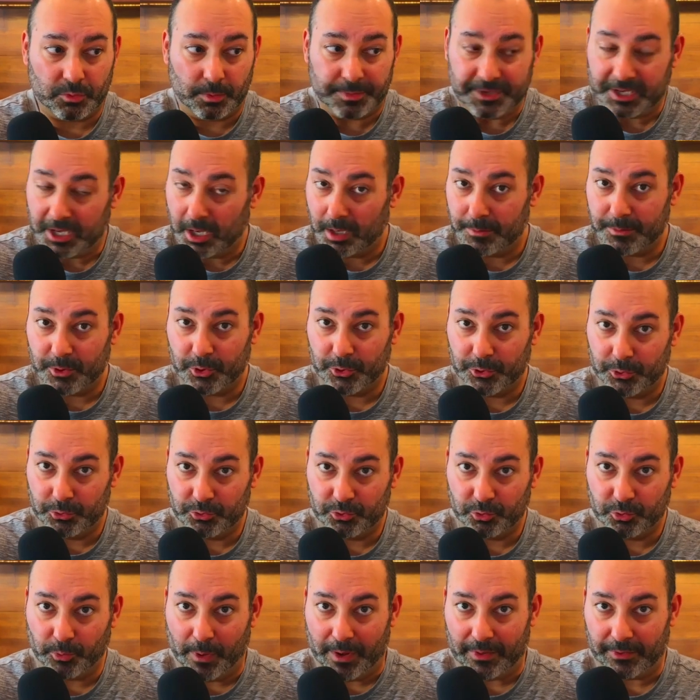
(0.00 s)
will become your
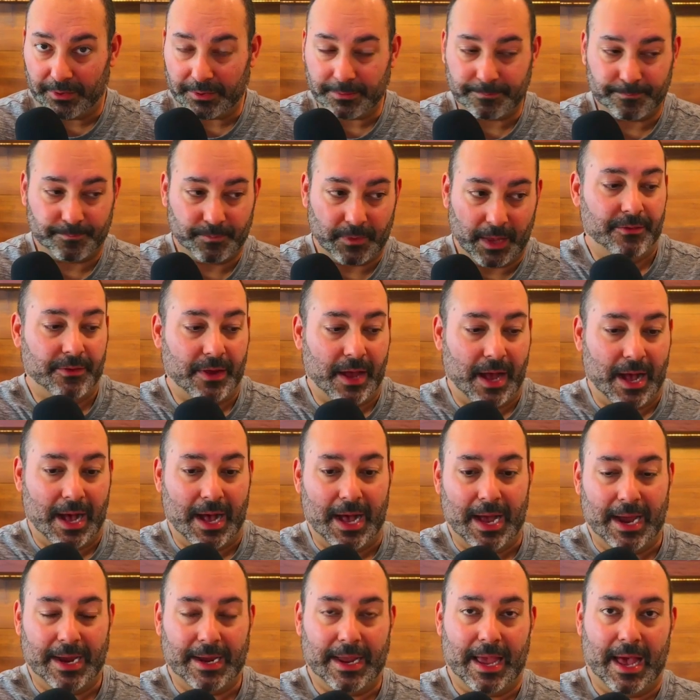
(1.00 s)
new dwelling. And
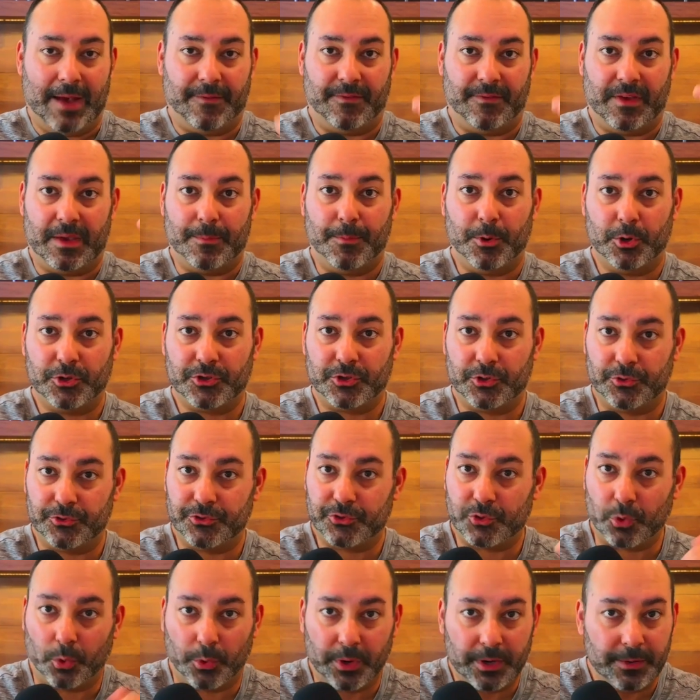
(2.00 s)
I have a
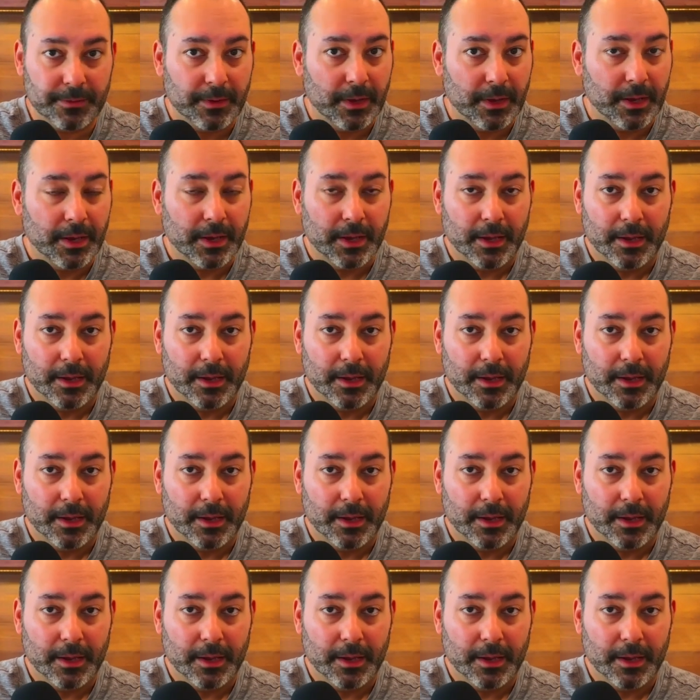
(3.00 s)
personal story